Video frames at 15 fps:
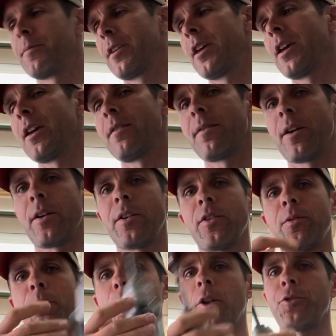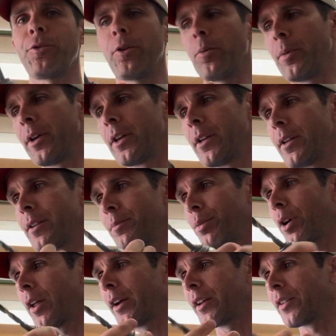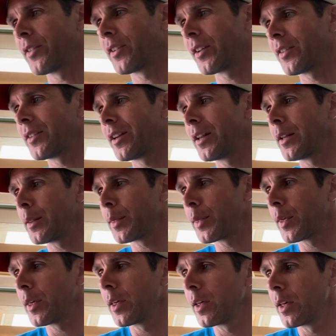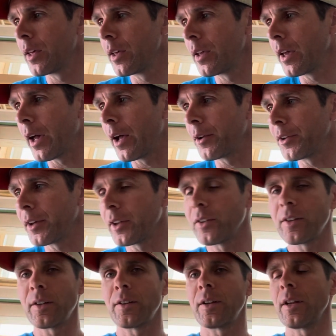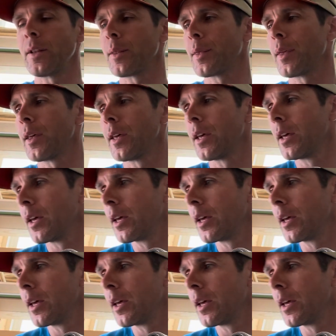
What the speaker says: a very small drill bit, probably a 16th. Yeah, I'll take a 16th.